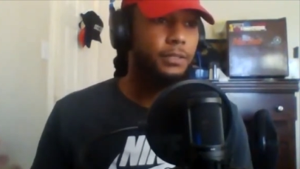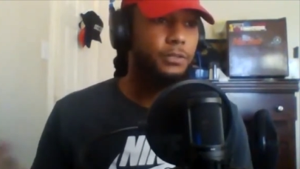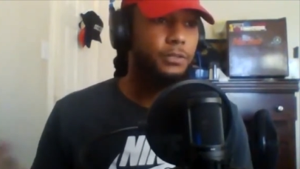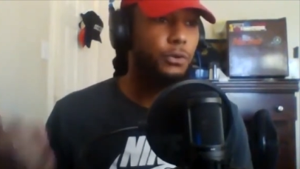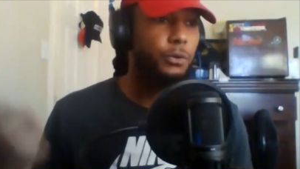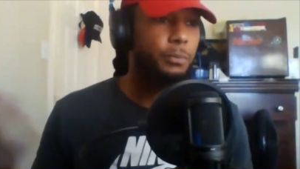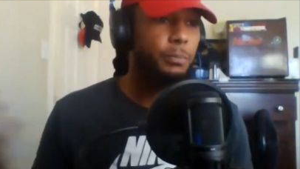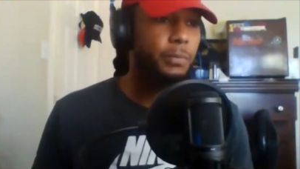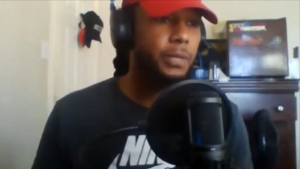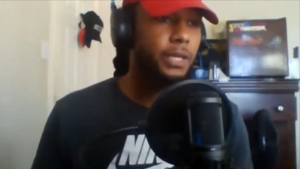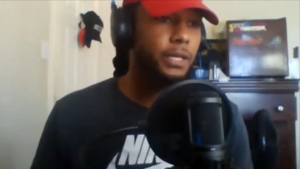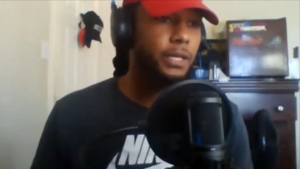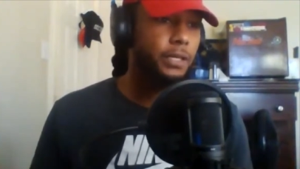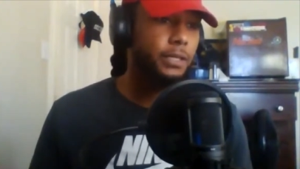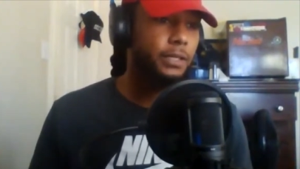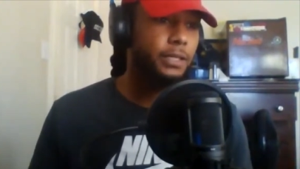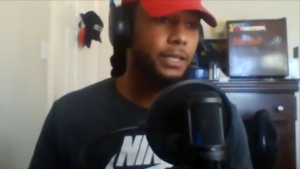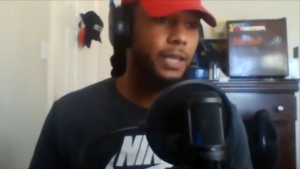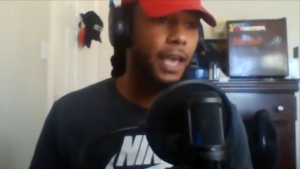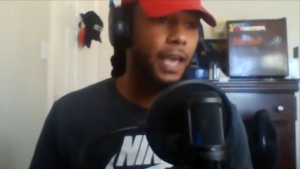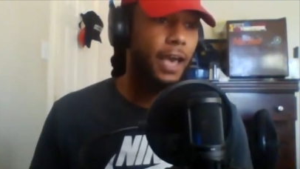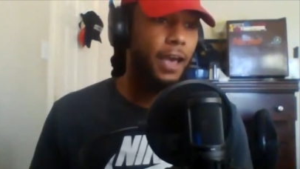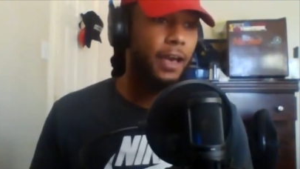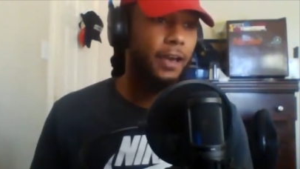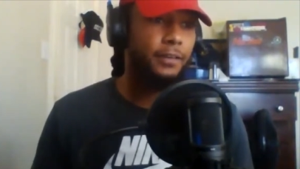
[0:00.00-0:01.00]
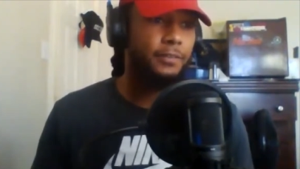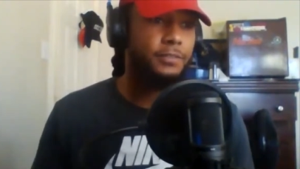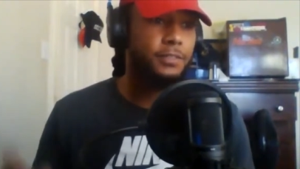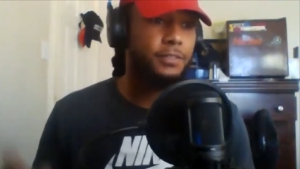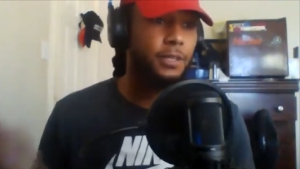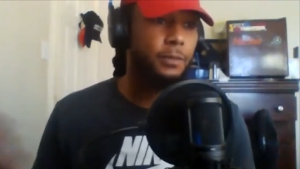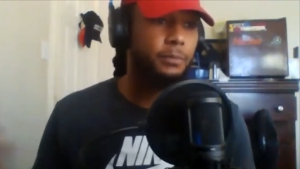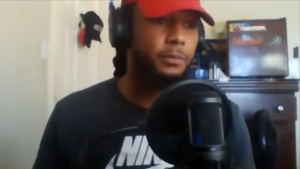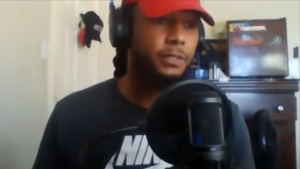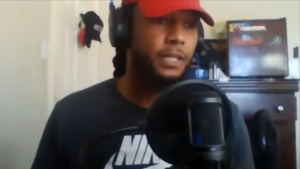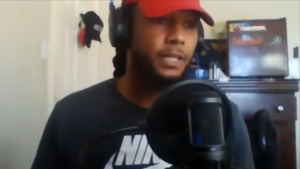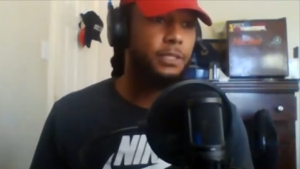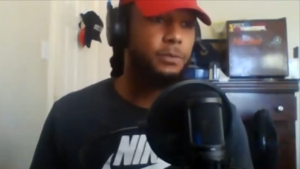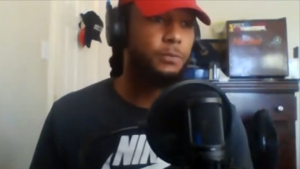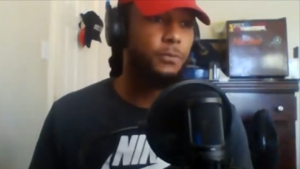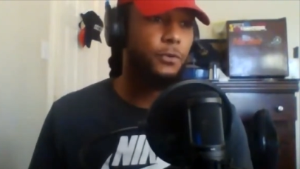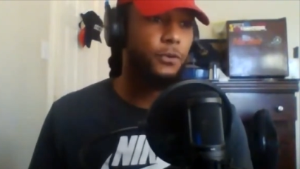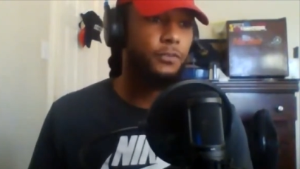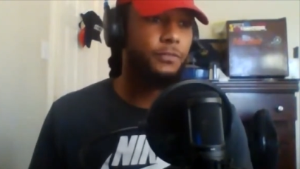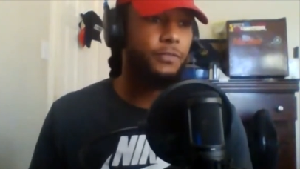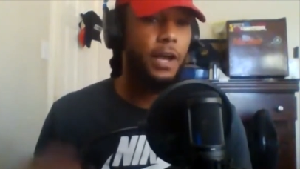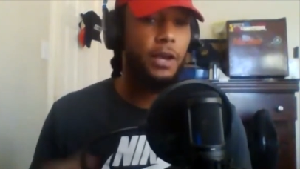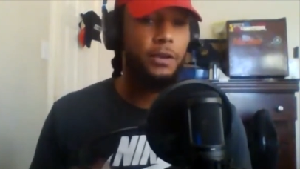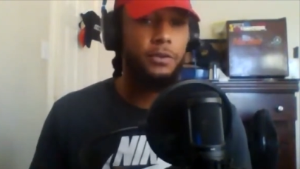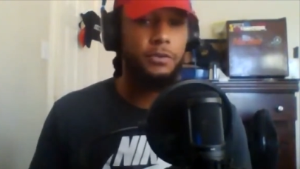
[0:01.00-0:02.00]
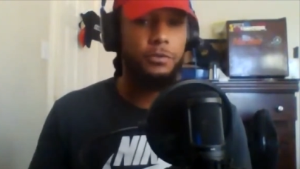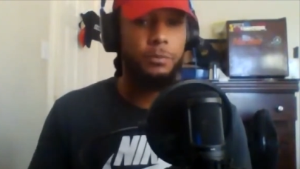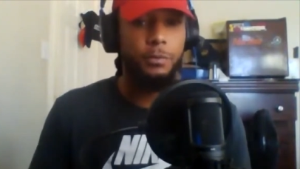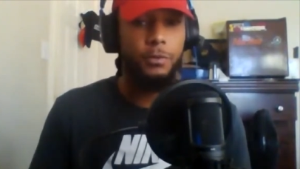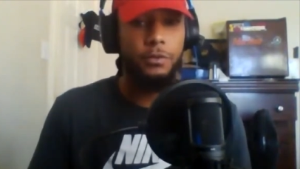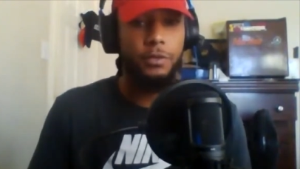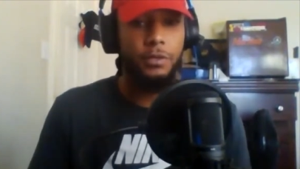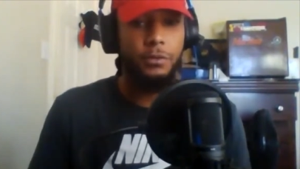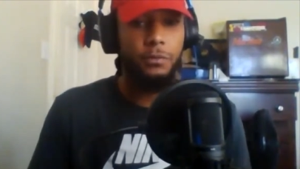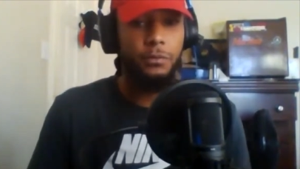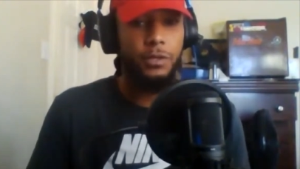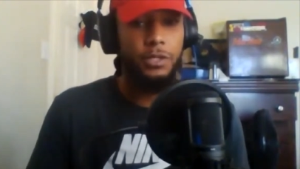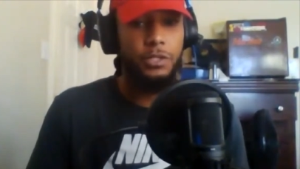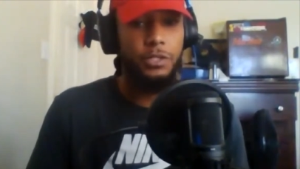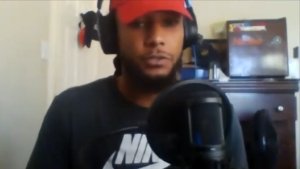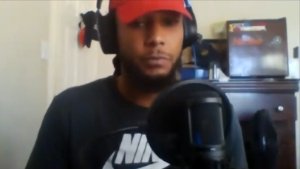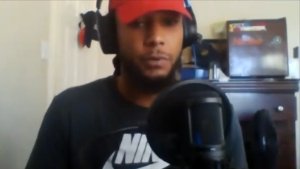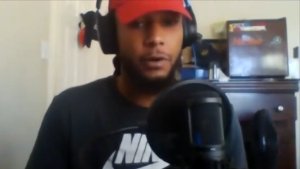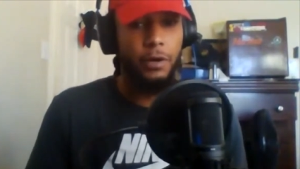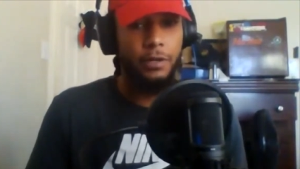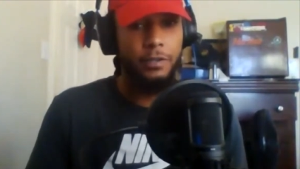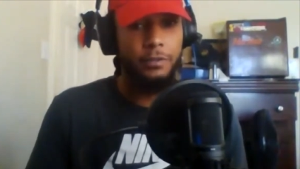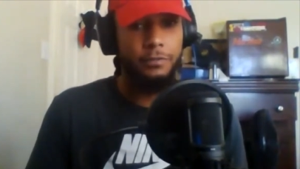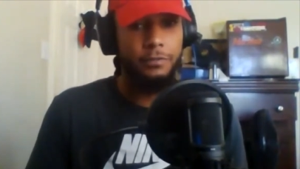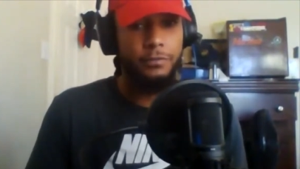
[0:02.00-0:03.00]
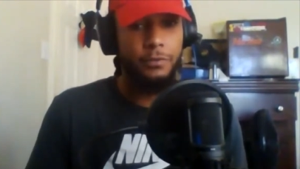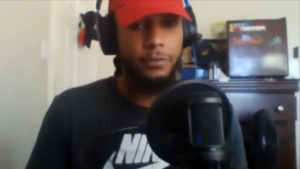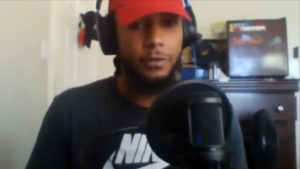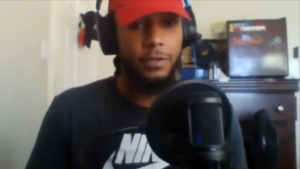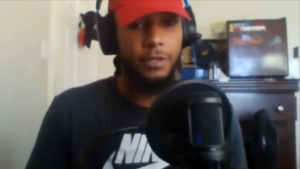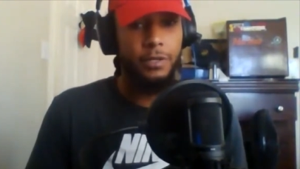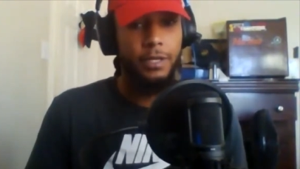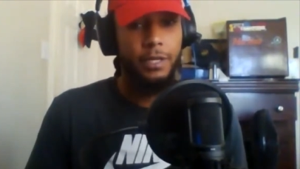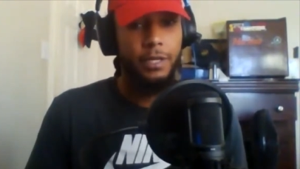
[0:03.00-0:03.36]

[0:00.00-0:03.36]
you immediately have something that's more valuable than what you bought it for